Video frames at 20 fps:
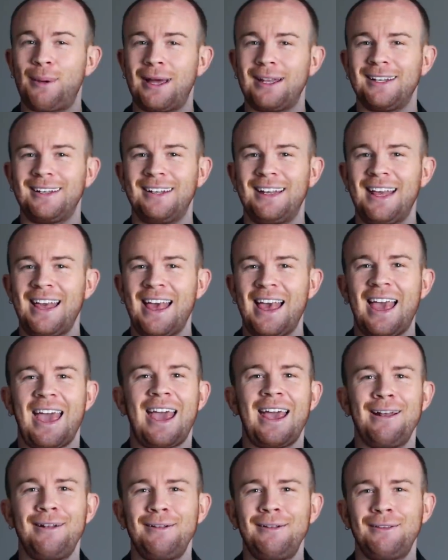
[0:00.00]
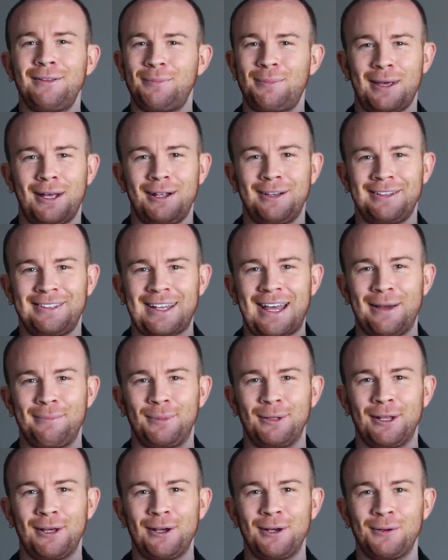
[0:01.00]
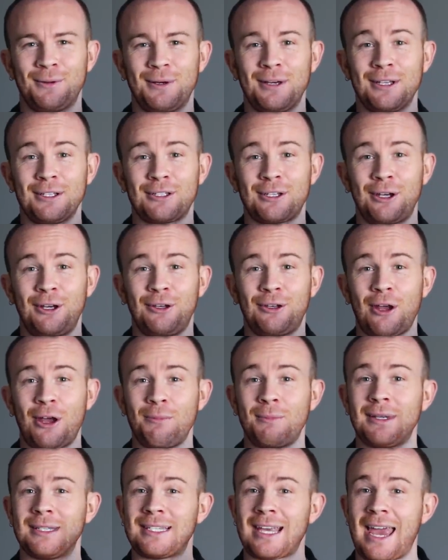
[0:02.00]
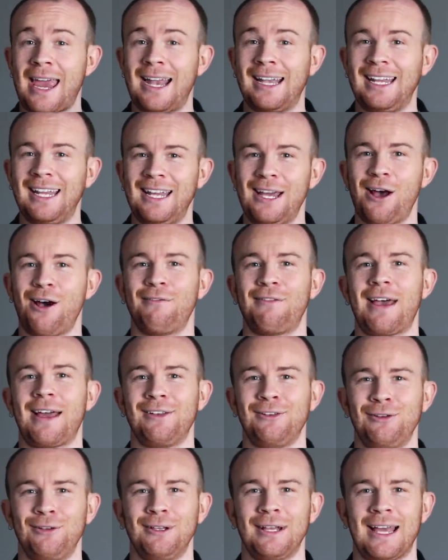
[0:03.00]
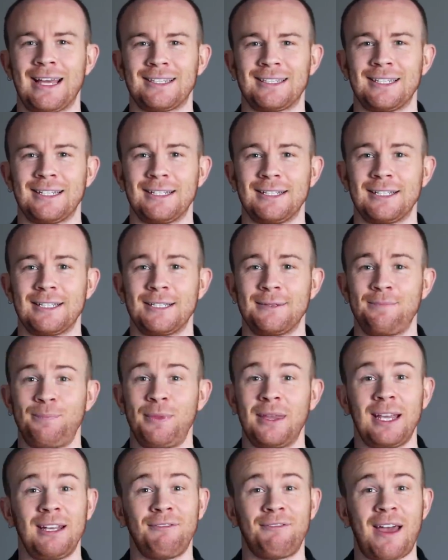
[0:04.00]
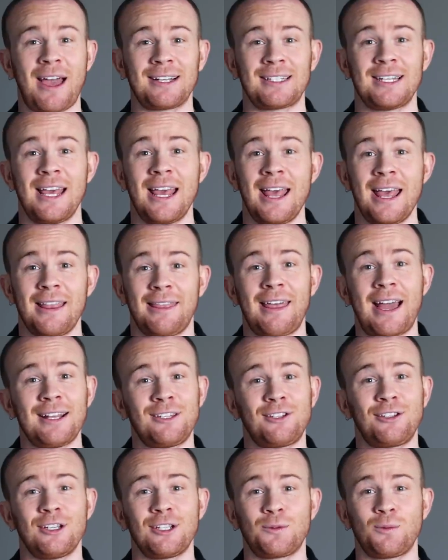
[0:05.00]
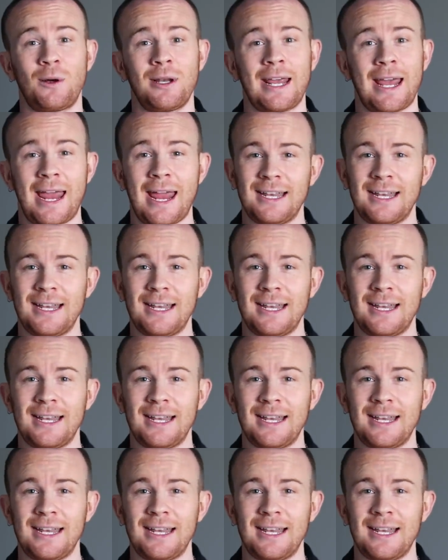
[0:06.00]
button and the bell down below so you don't miss any of our new lessons. In fact, that's just what